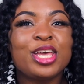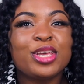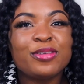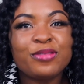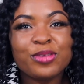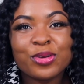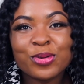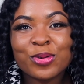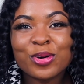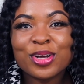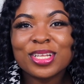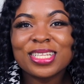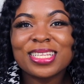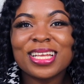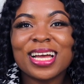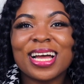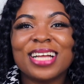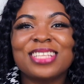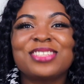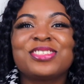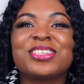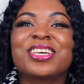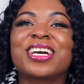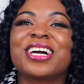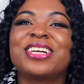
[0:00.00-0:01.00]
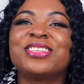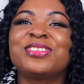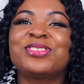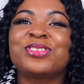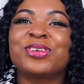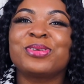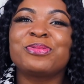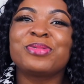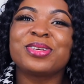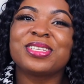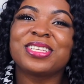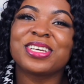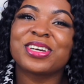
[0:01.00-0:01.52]
If you want that, you can
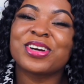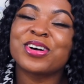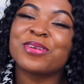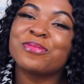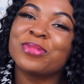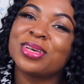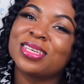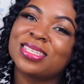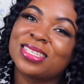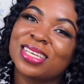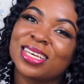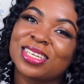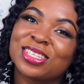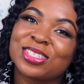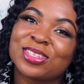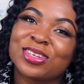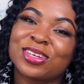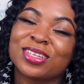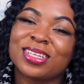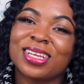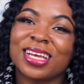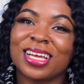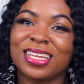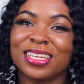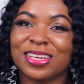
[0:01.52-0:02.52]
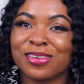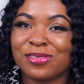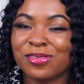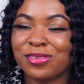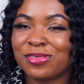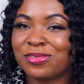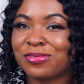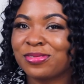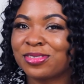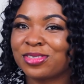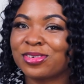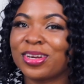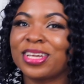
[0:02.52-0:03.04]
drop in the comment section and I
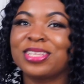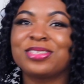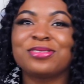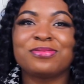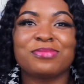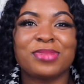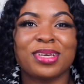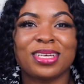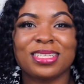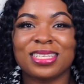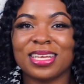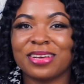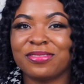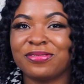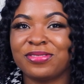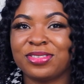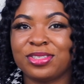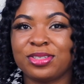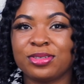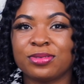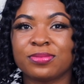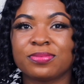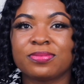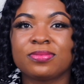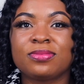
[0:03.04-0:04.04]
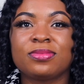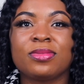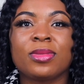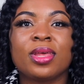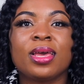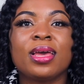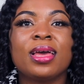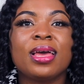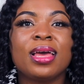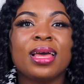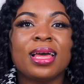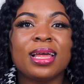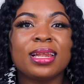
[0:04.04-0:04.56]
would try to make that video.
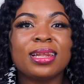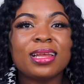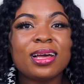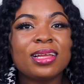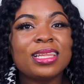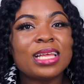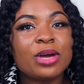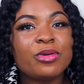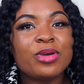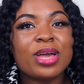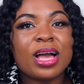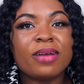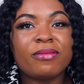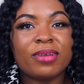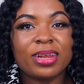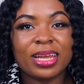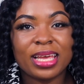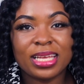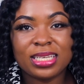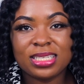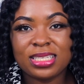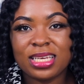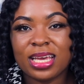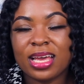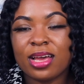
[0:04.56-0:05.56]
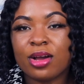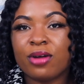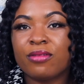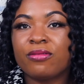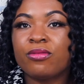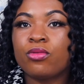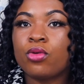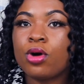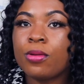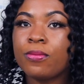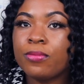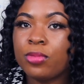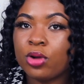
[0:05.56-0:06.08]
Now that we have an idea of
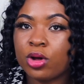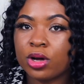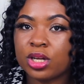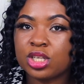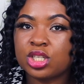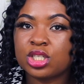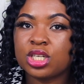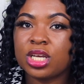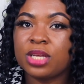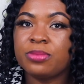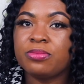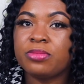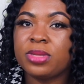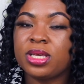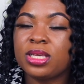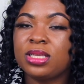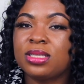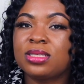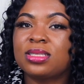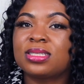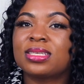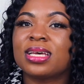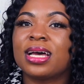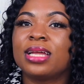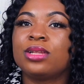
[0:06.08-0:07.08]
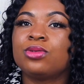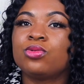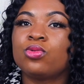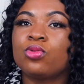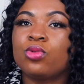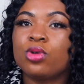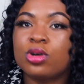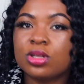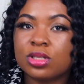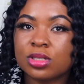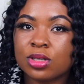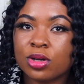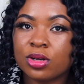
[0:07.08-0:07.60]
what blockchain means and
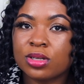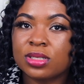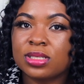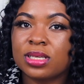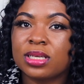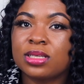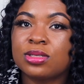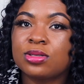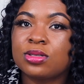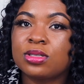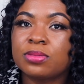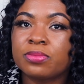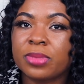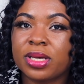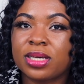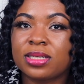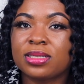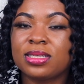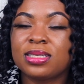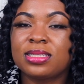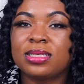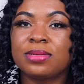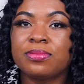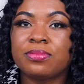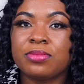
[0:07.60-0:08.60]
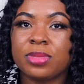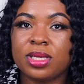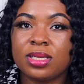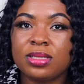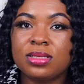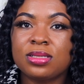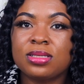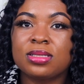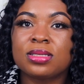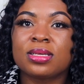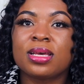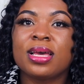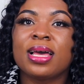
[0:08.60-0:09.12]
what consensus mechanism
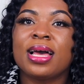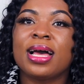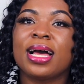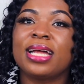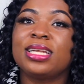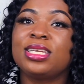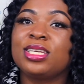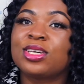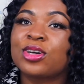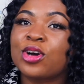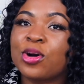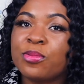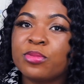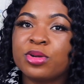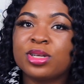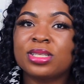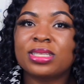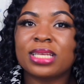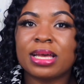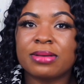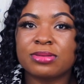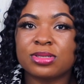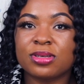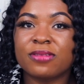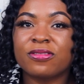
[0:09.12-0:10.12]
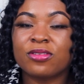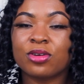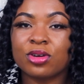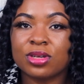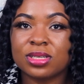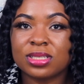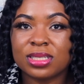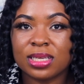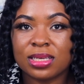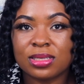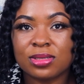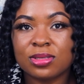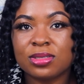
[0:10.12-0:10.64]
means, and the common types of
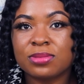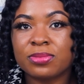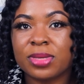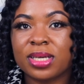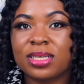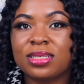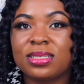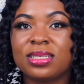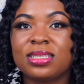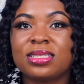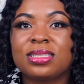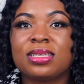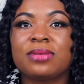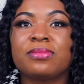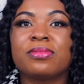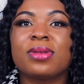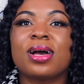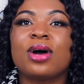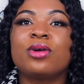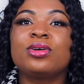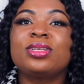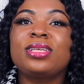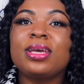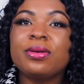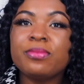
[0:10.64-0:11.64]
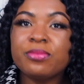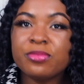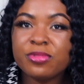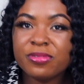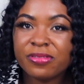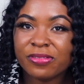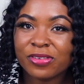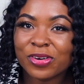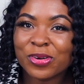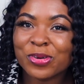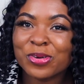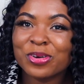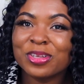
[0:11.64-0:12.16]
consensus mechanism, I will then move
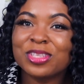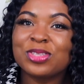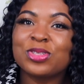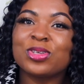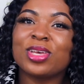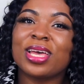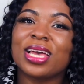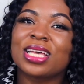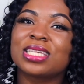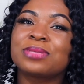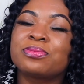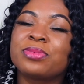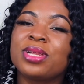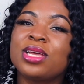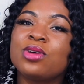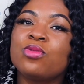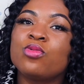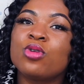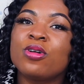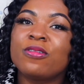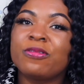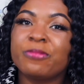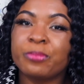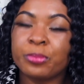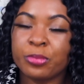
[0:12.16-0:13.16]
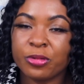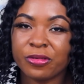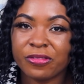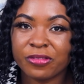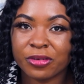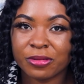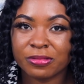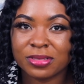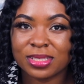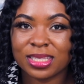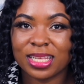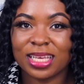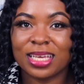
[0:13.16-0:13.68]
forward to explain what proof
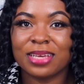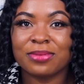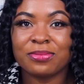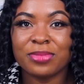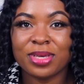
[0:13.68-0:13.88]
of stake